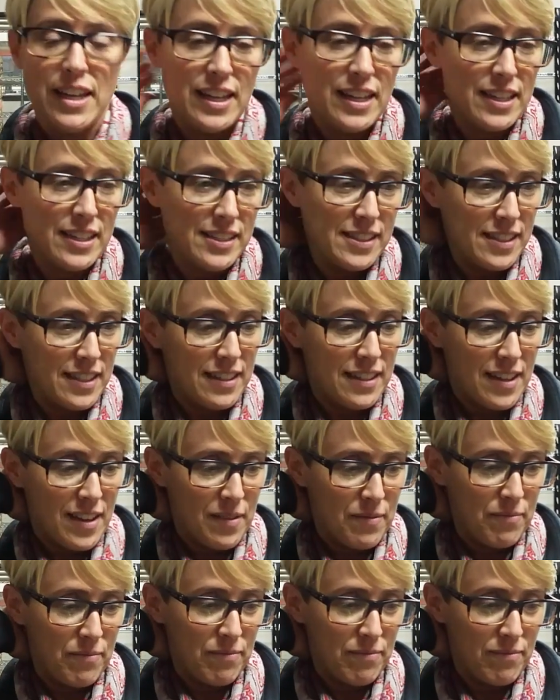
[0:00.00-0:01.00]
He is in
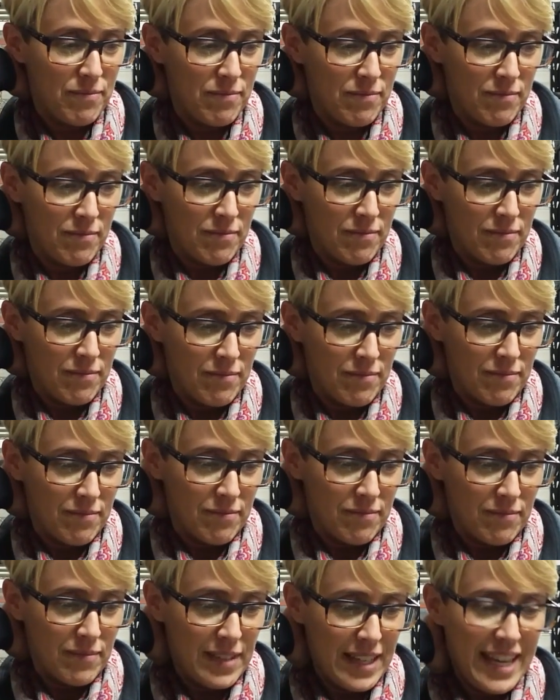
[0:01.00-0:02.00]

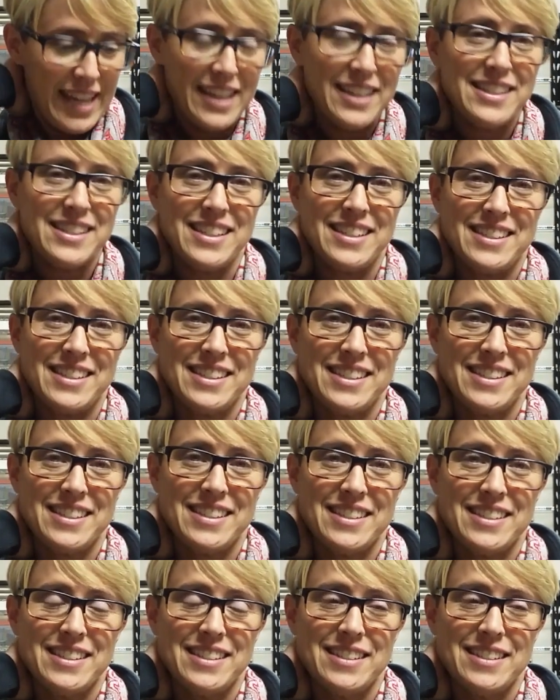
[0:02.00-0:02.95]
Kansas.